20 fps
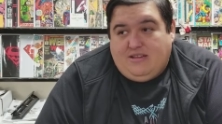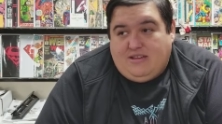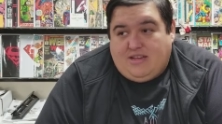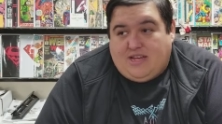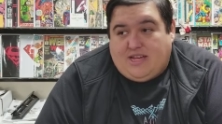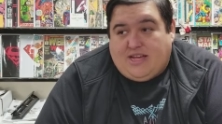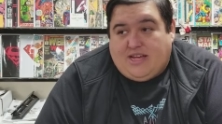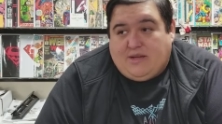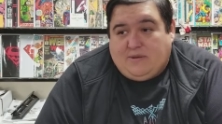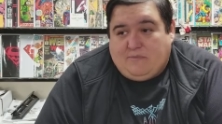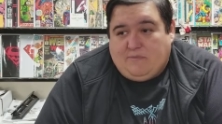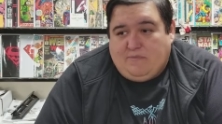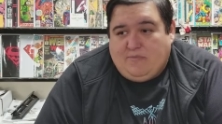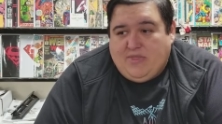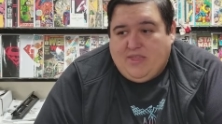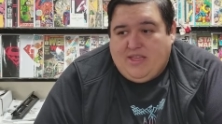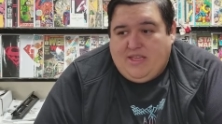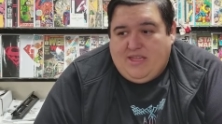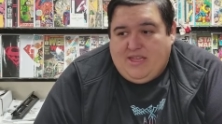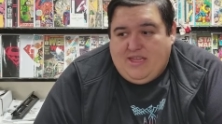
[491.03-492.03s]
Um,
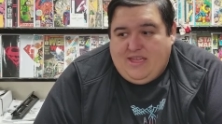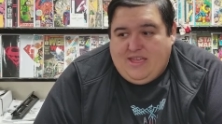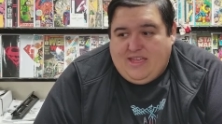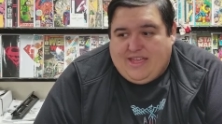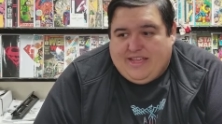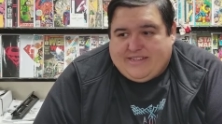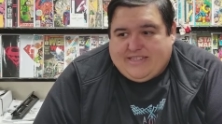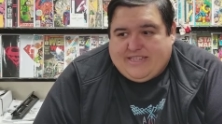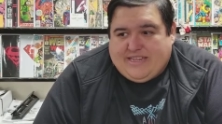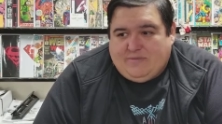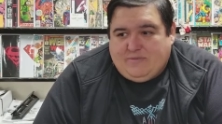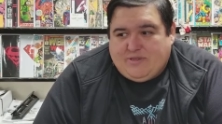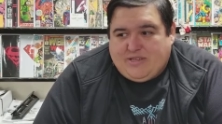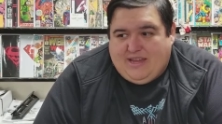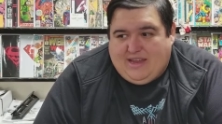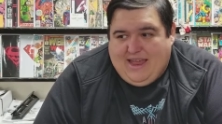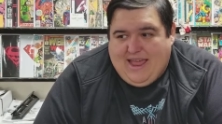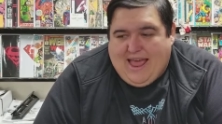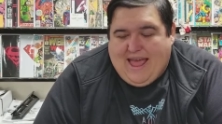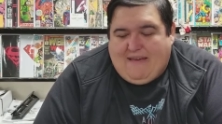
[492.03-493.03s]
it seems
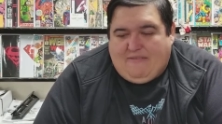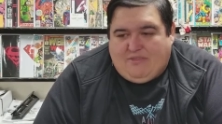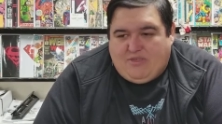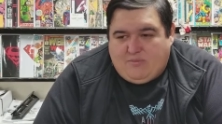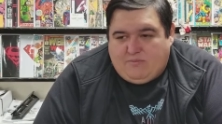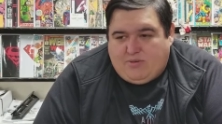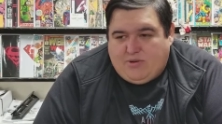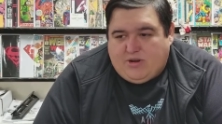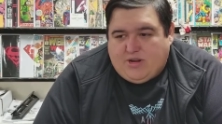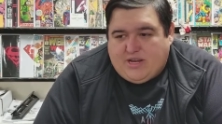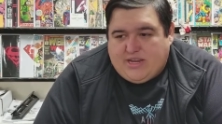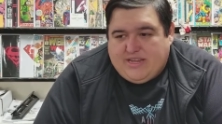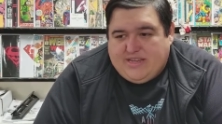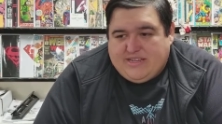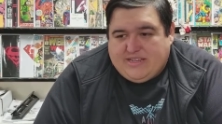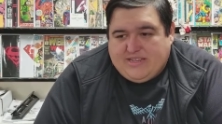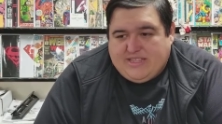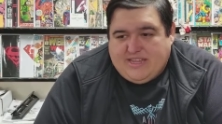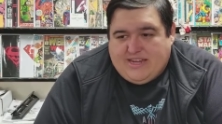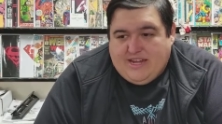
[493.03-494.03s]
like half the book
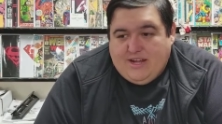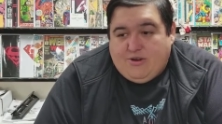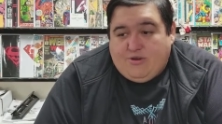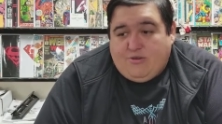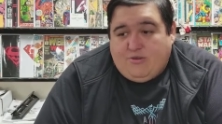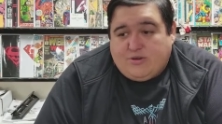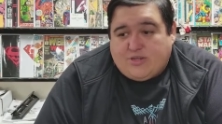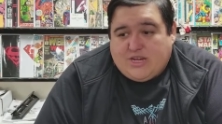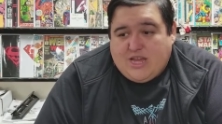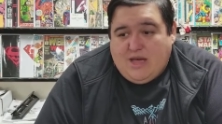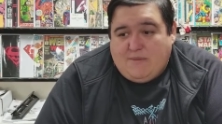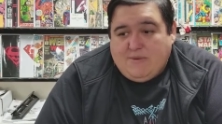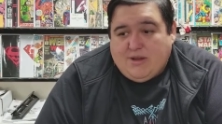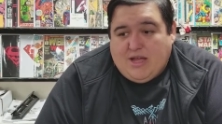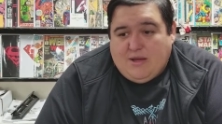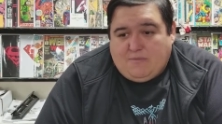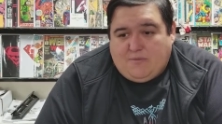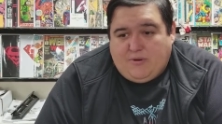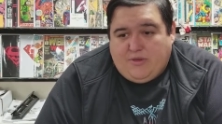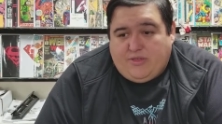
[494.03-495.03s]
is the heroes coming
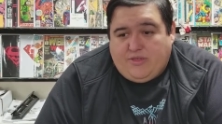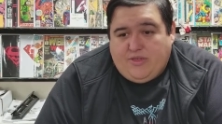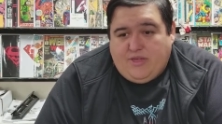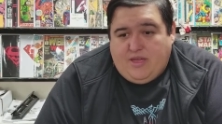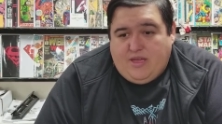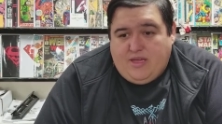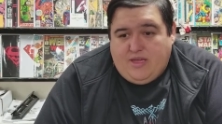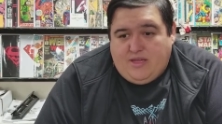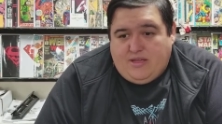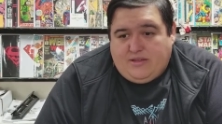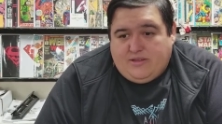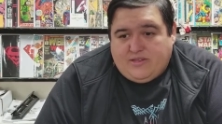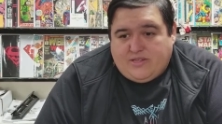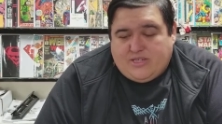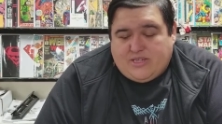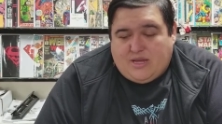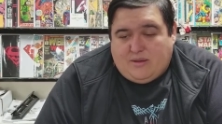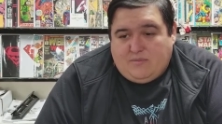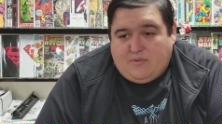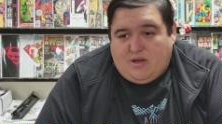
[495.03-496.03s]
up with
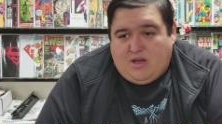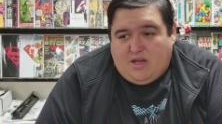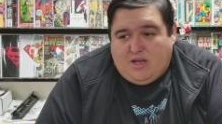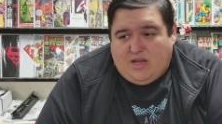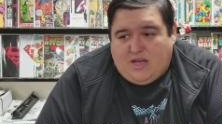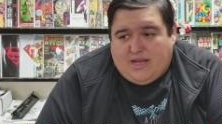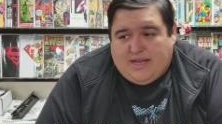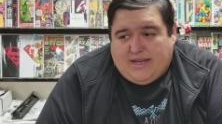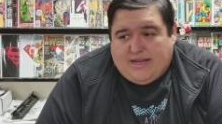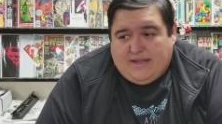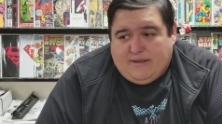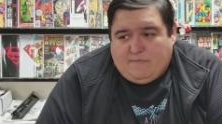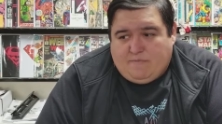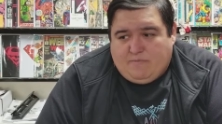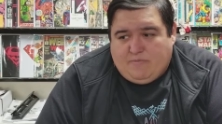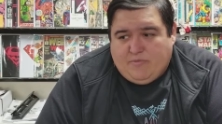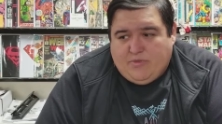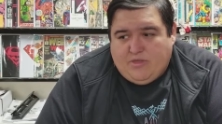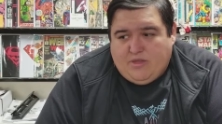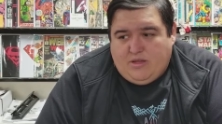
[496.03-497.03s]
some uh,
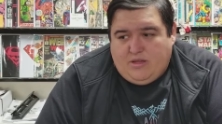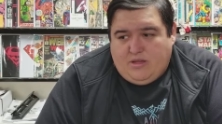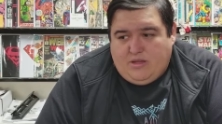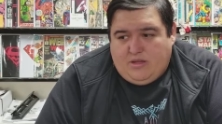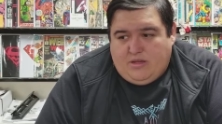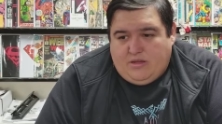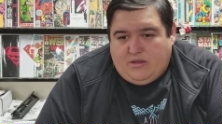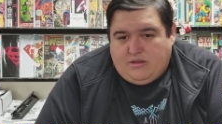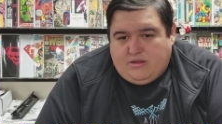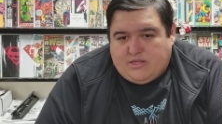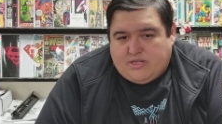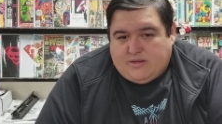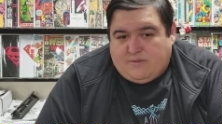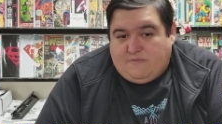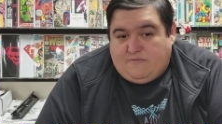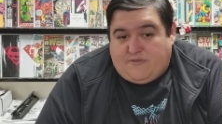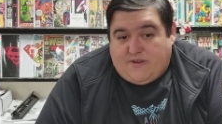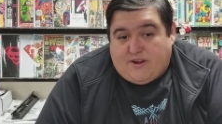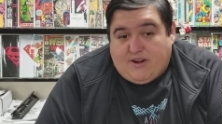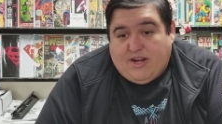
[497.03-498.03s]
some
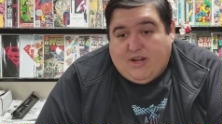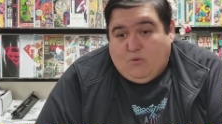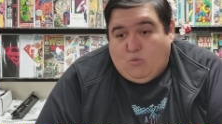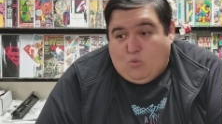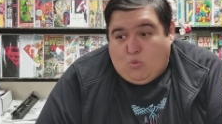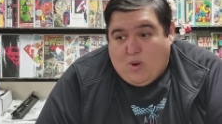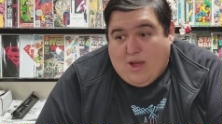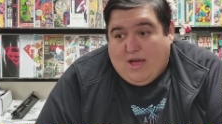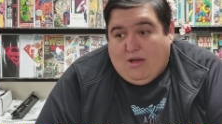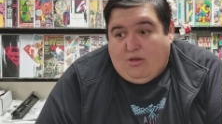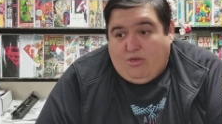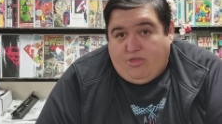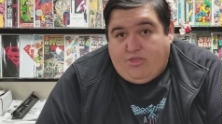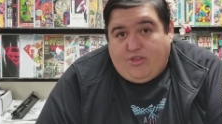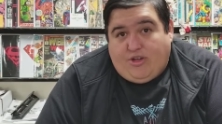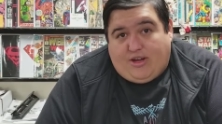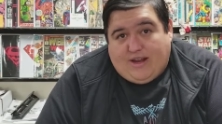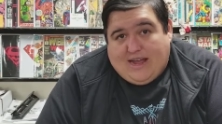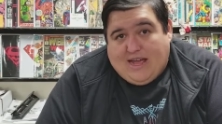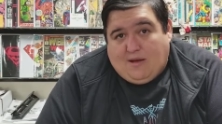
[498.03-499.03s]
very well
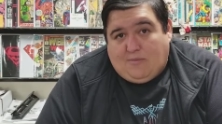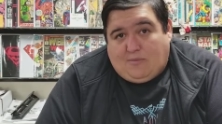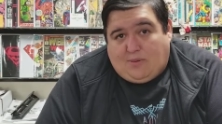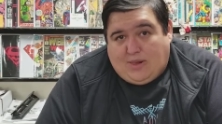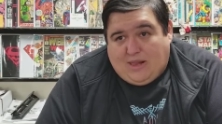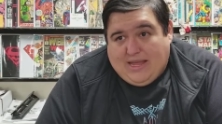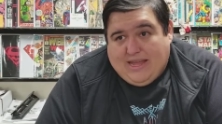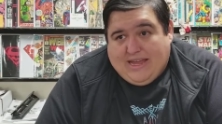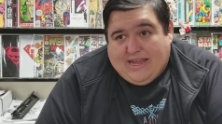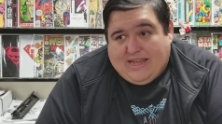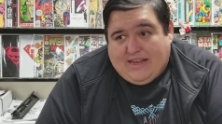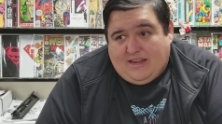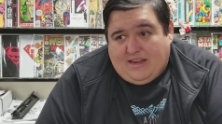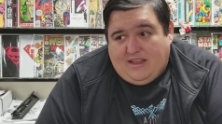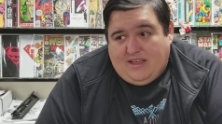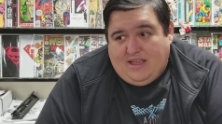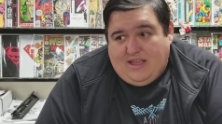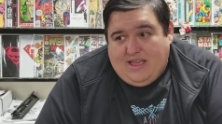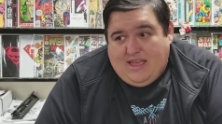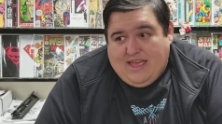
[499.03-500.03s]
thought out plan,
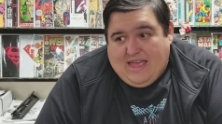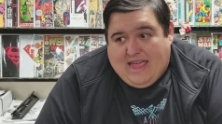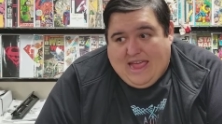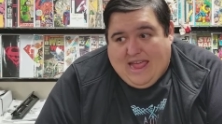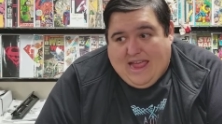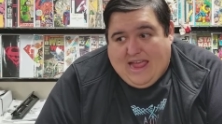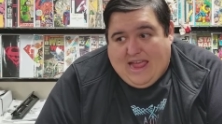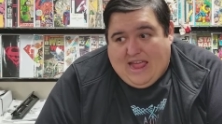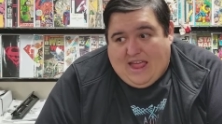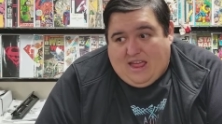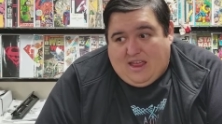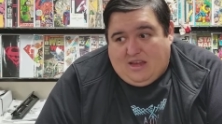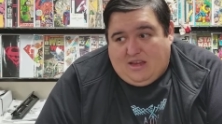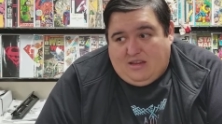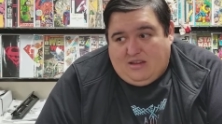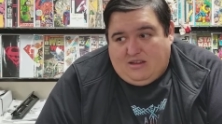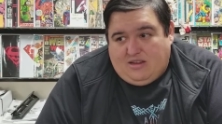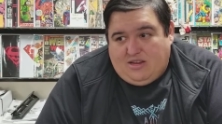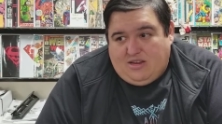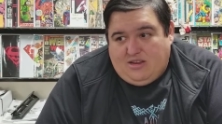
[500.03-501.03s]
and